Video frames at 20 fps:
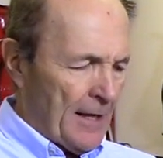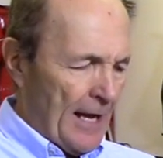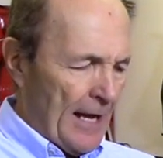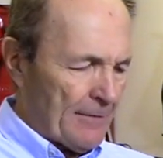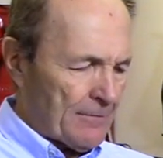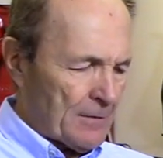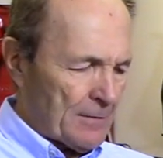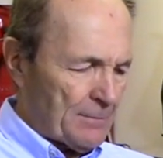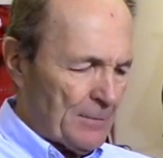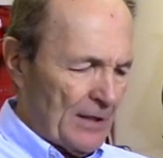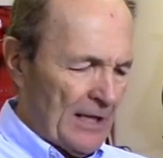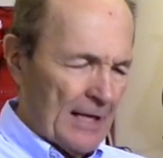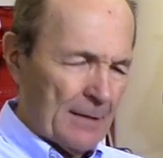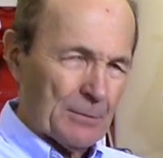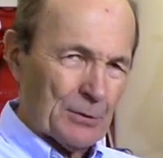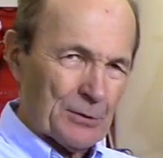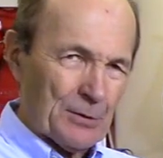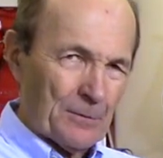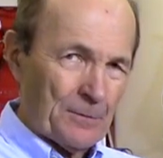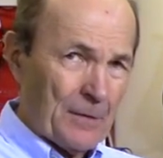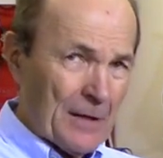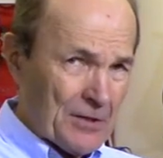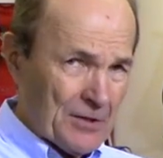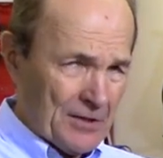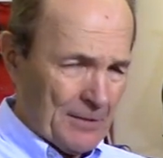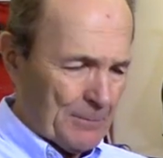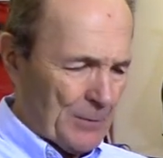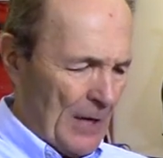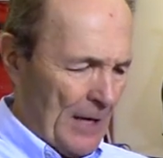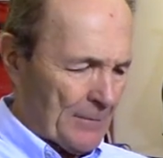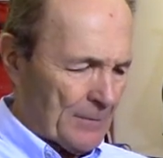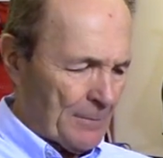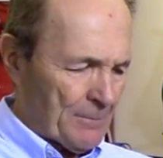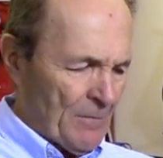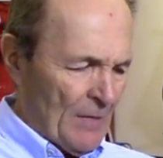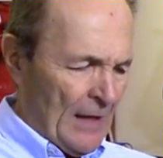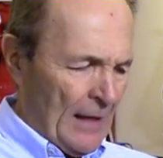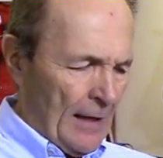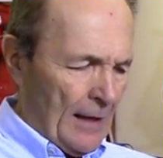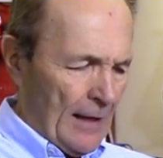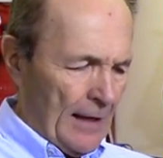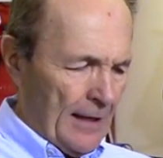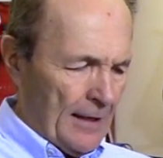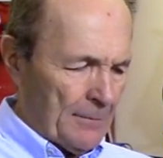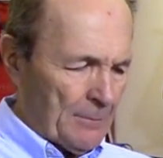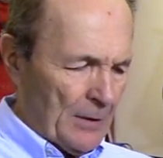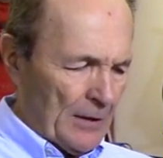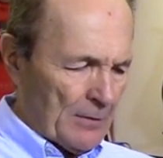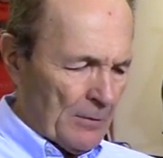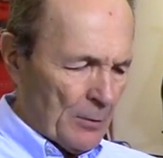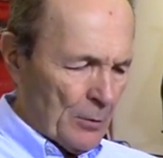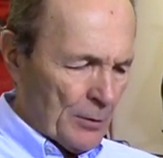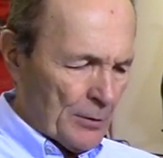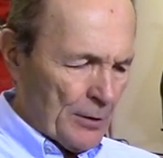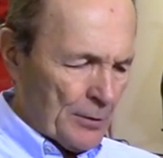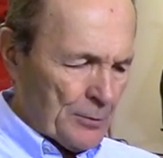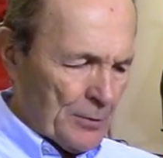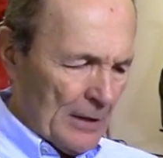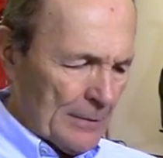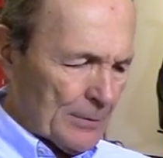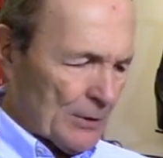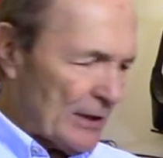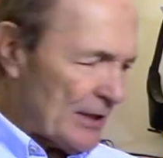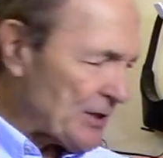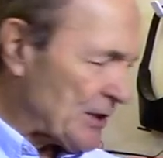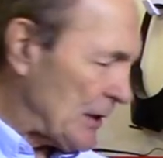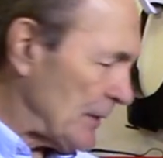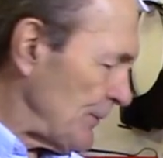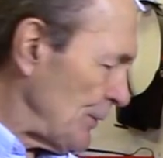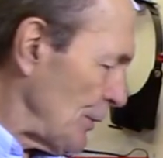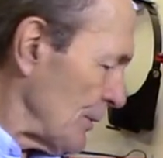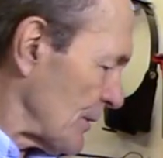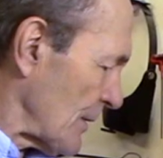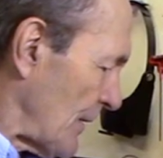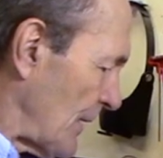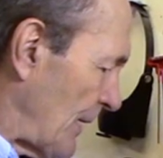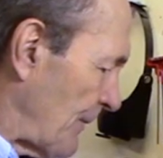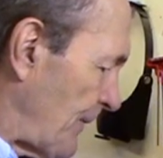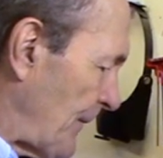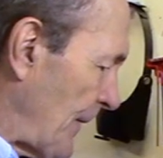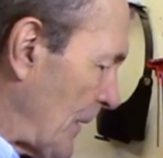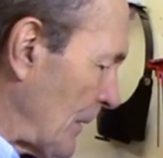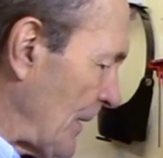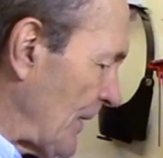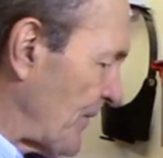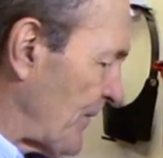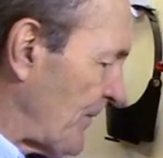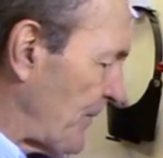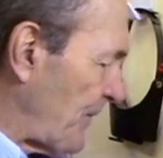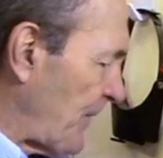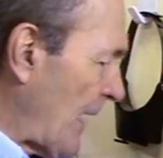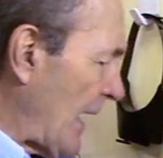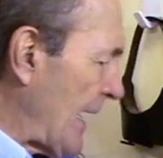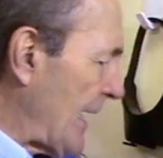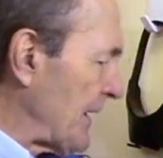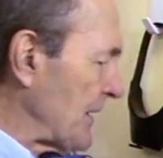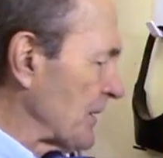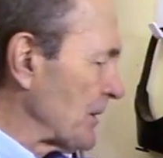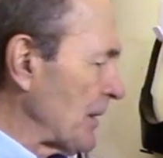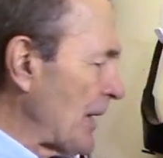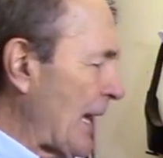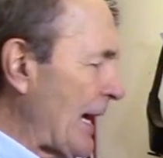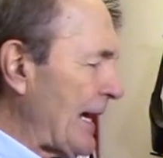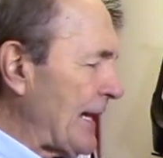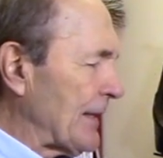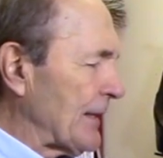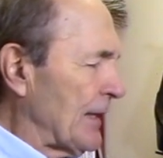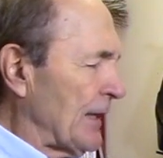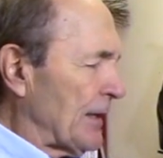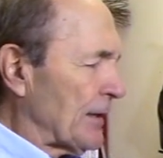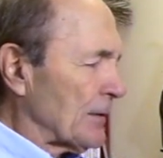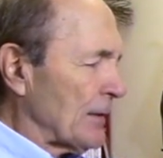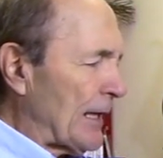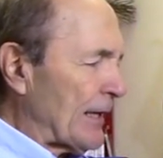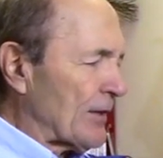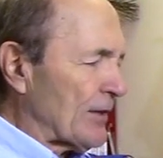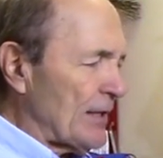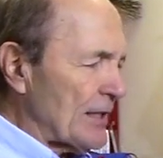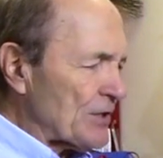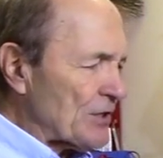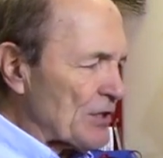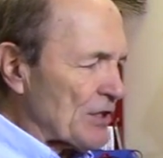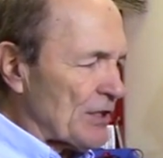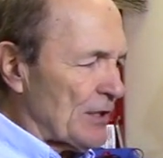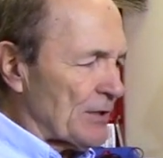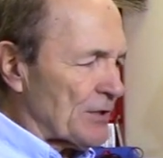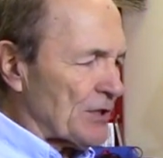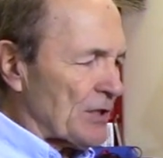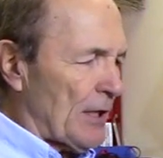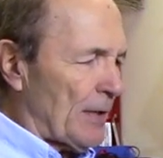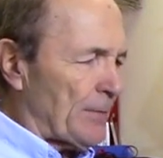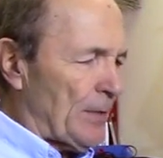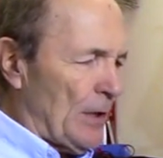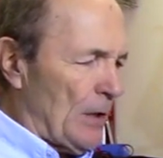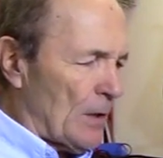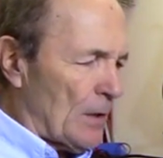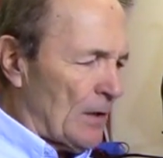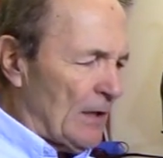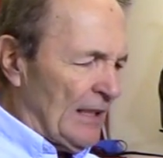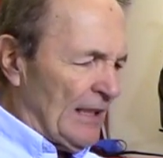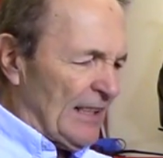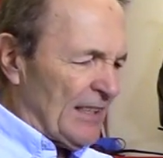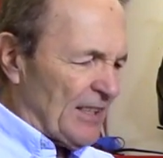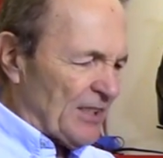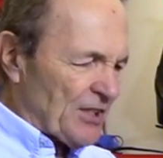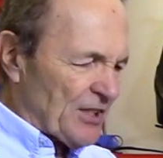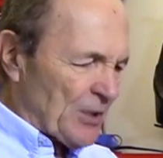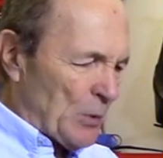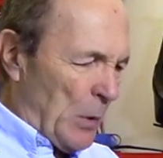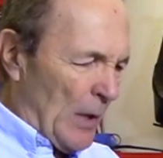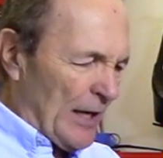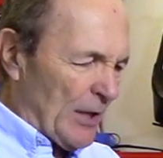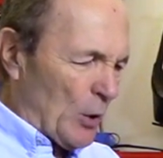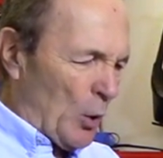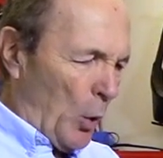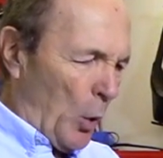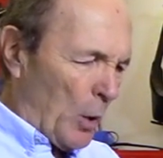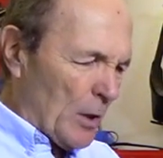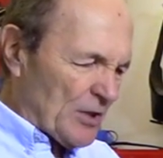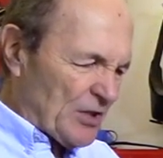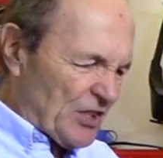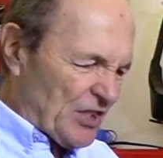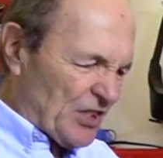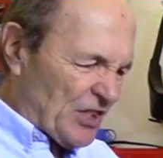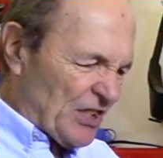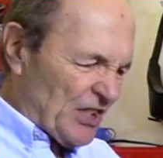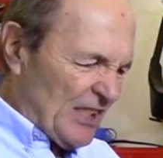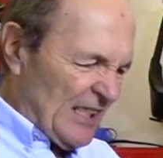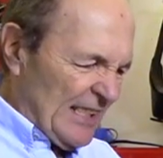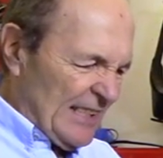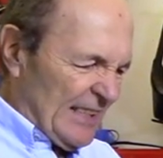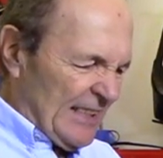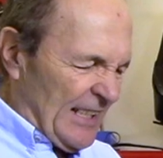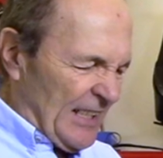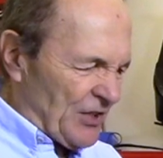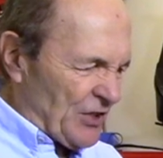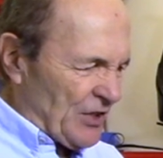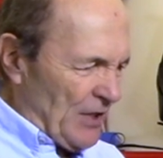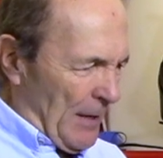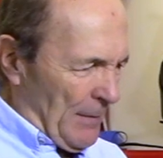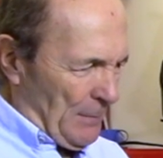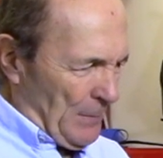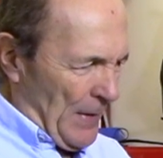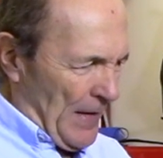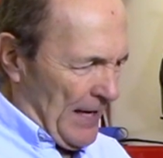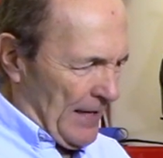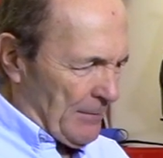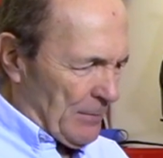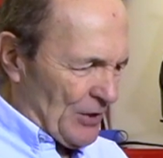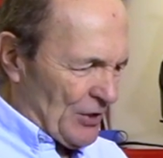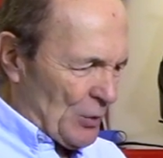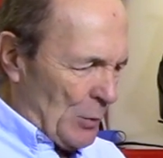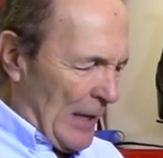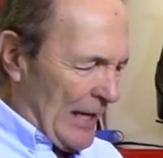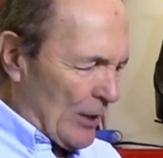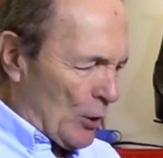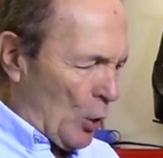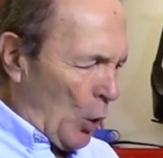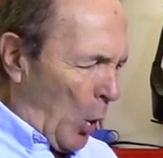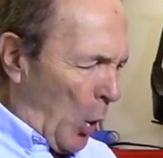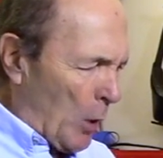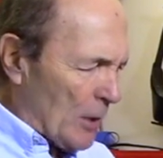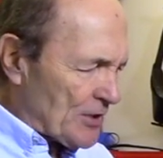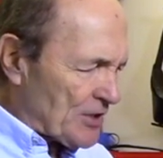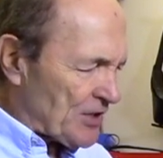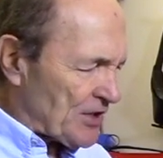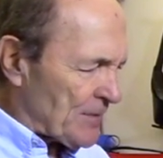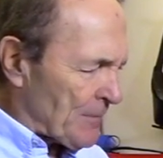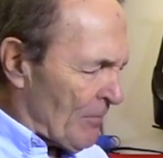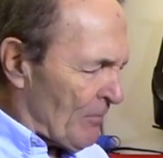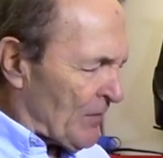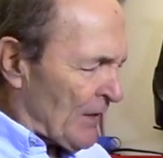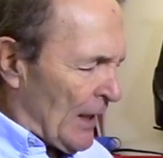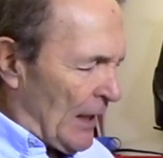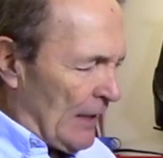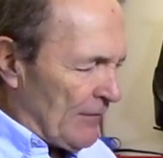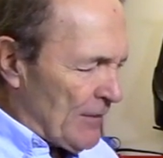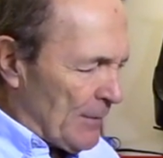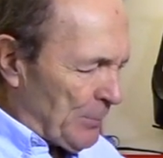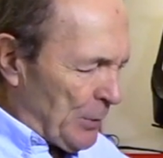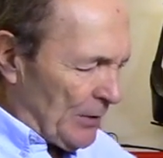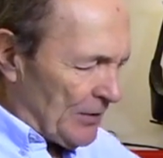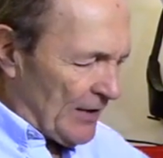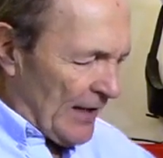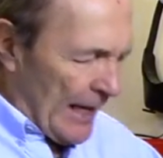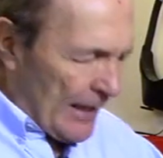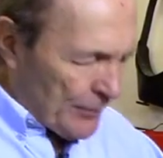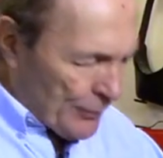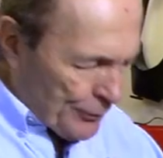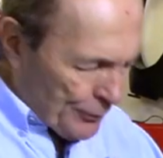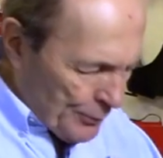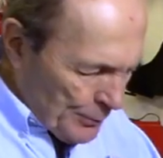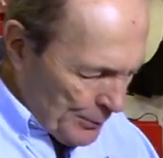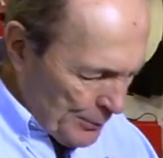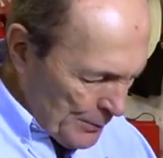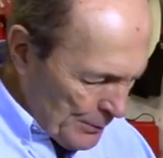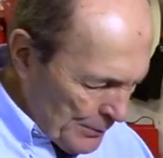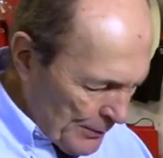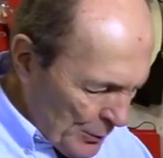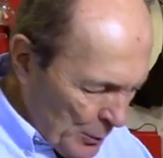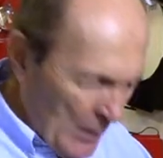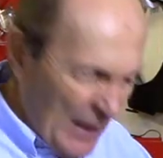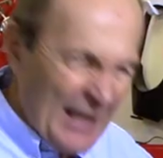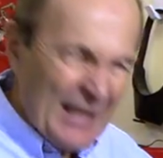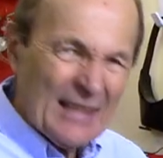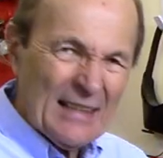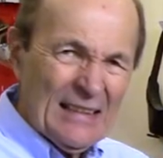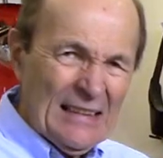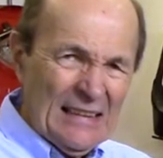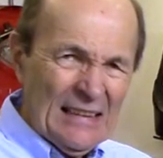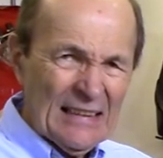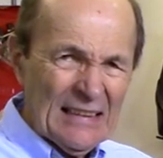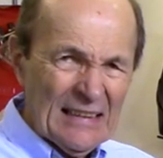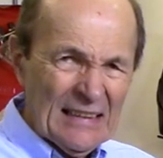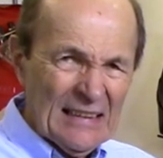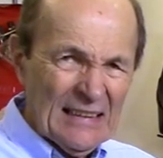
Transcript: haven't been able to fix the problem. And, but the trouble is that if you use a, a fairly fine line like this stuff here, this is quite coarse. It's not big, but it's quite coarse. If you put that through the ring,